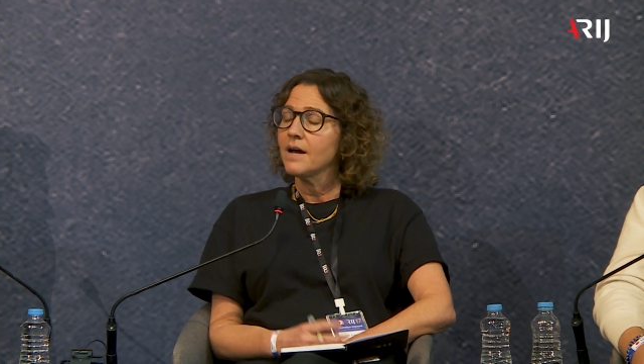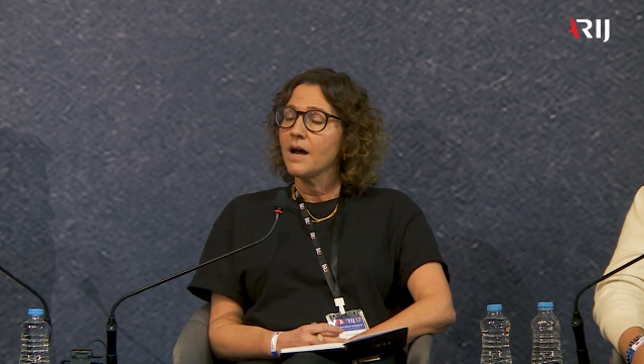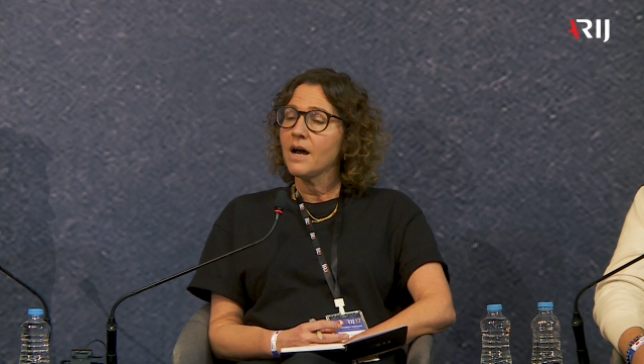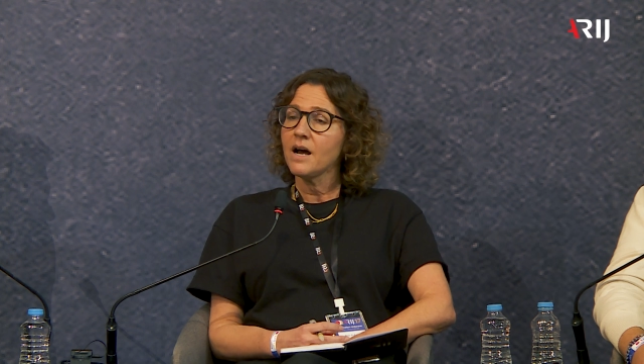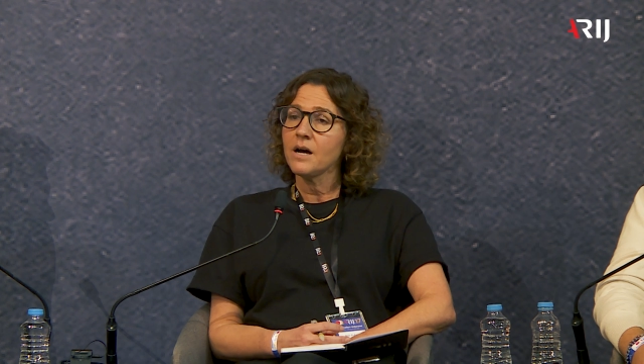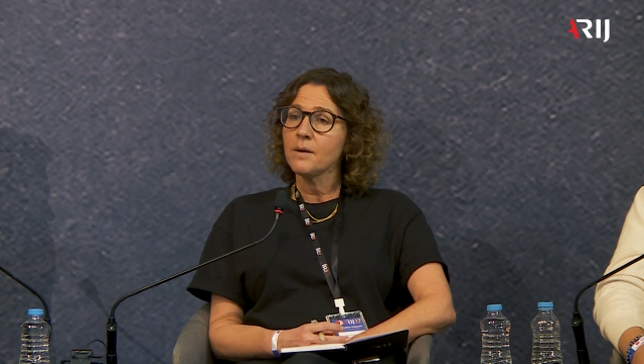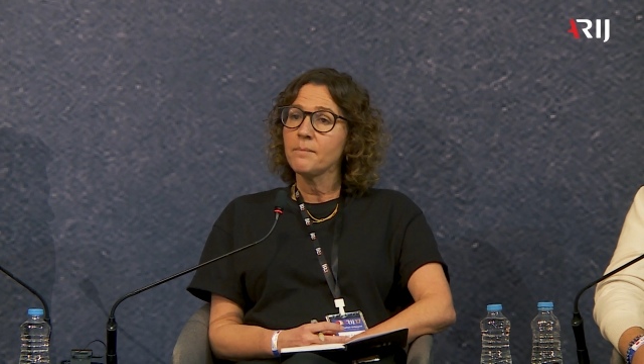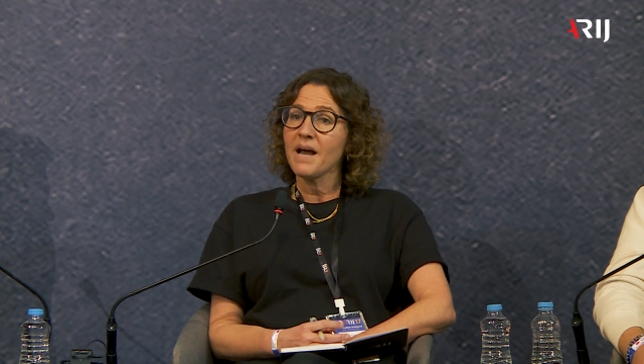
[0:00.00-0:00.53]

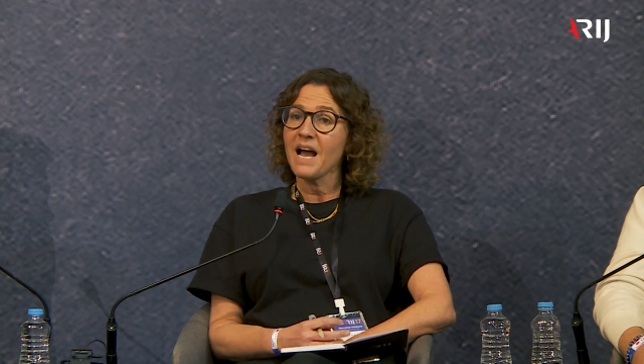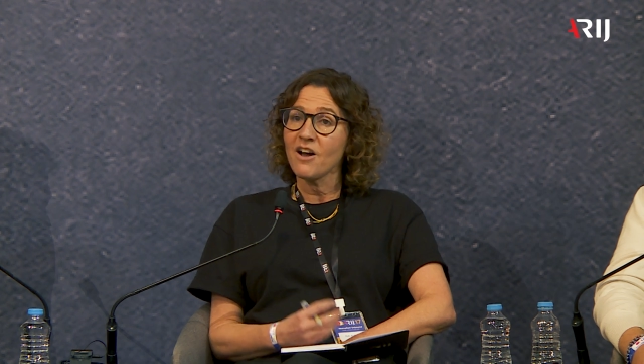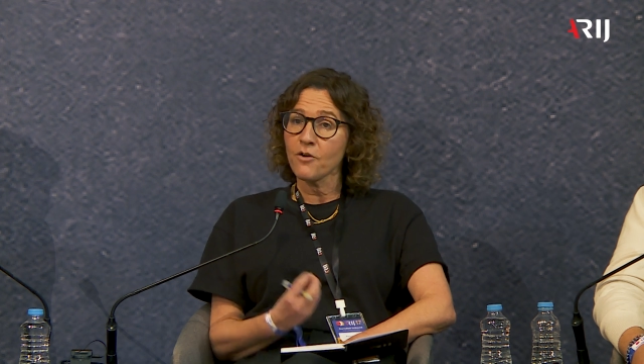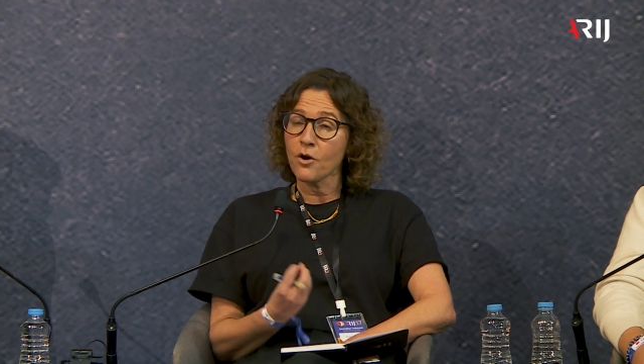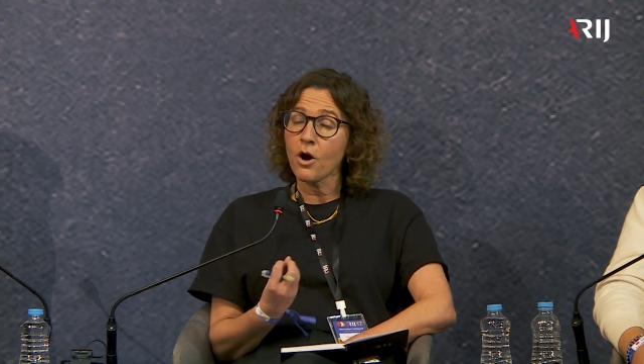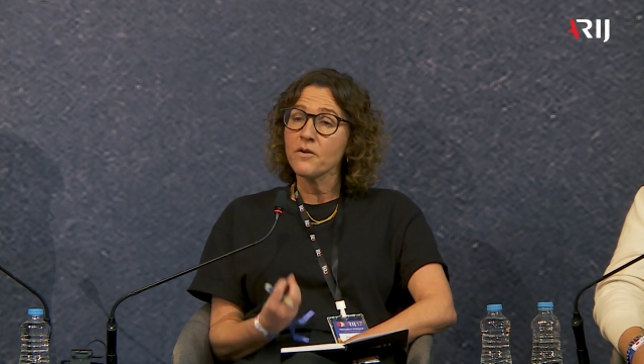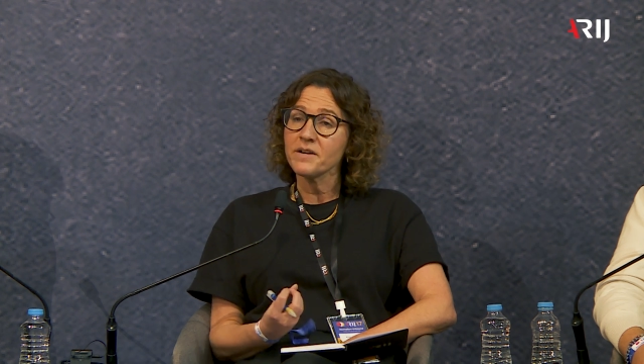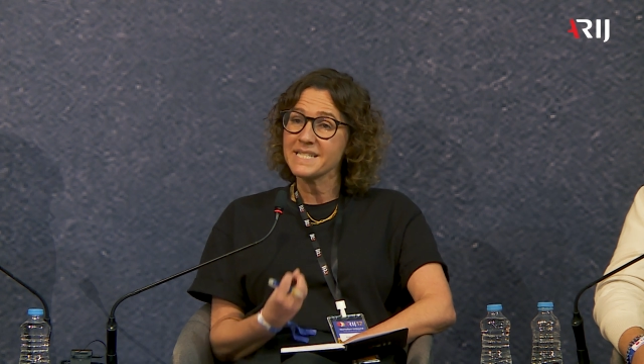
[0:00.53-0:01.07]

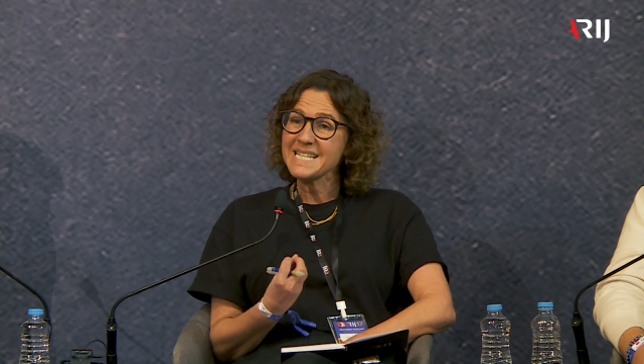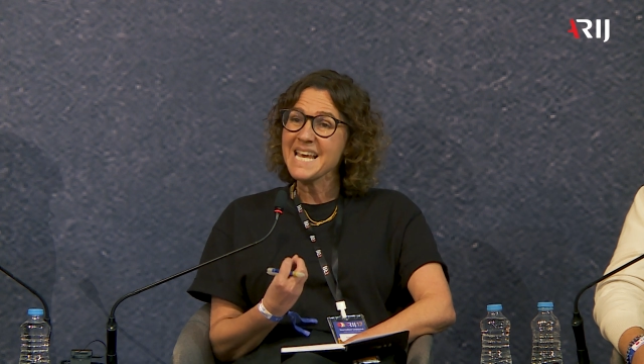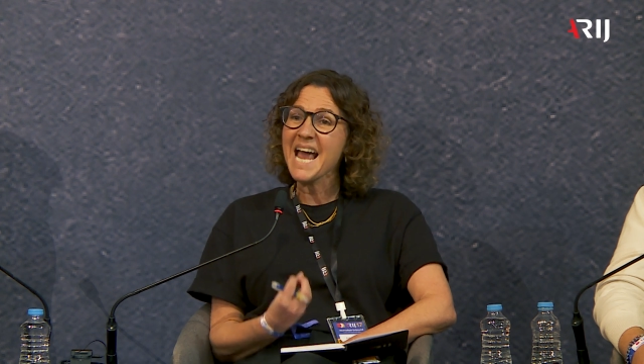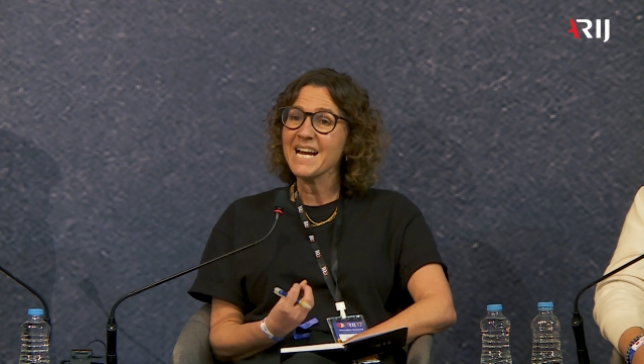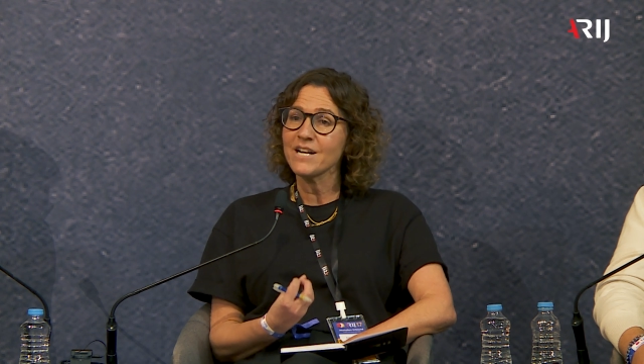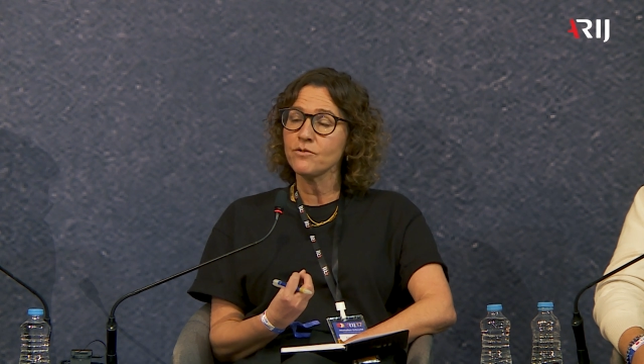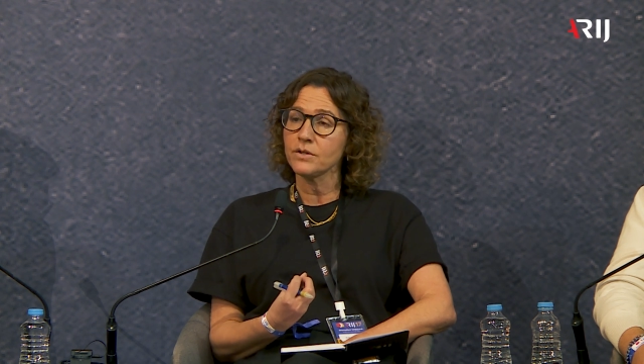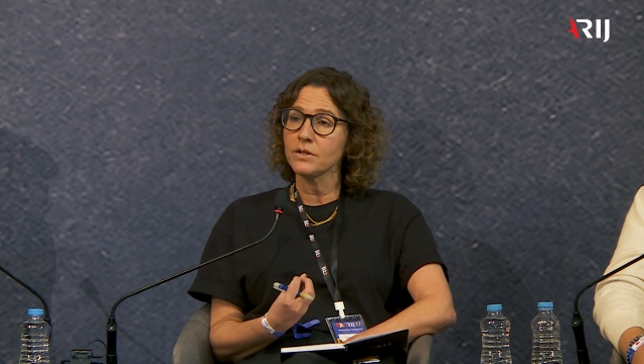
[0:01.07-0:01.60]
are
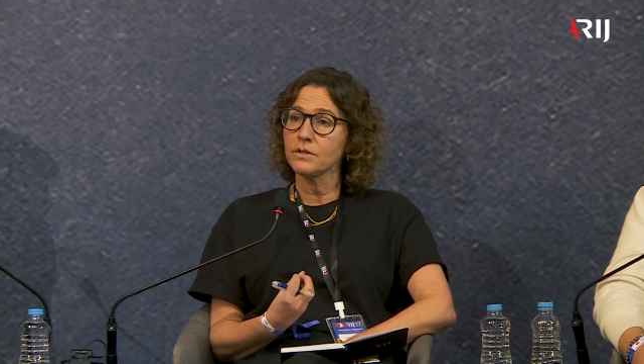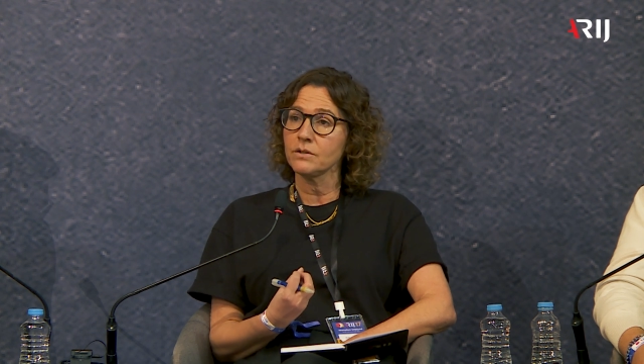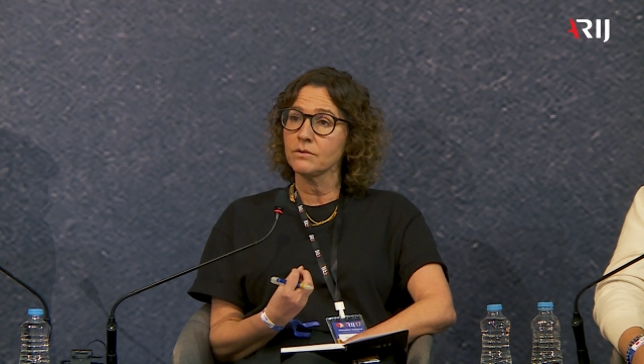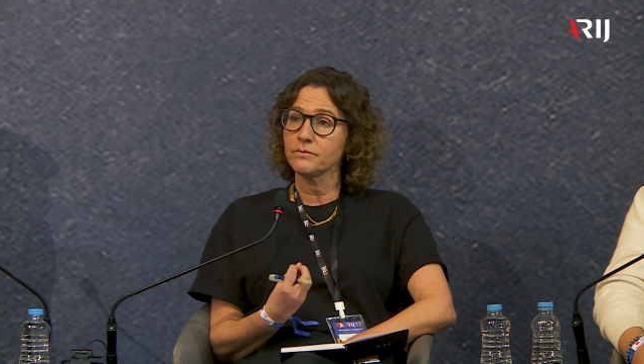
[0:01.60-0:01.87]
integral,